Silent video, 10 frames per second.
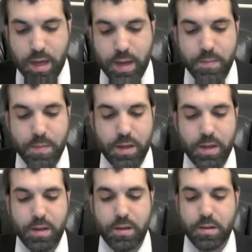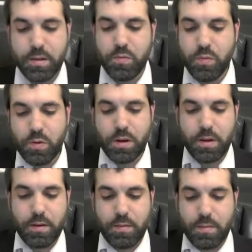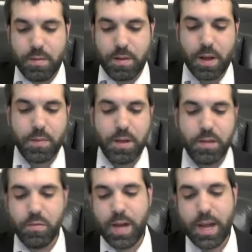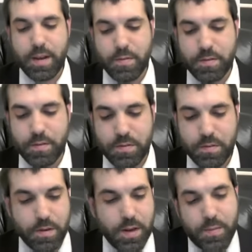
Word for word: um, he threw a um, he threw handfuls of soot.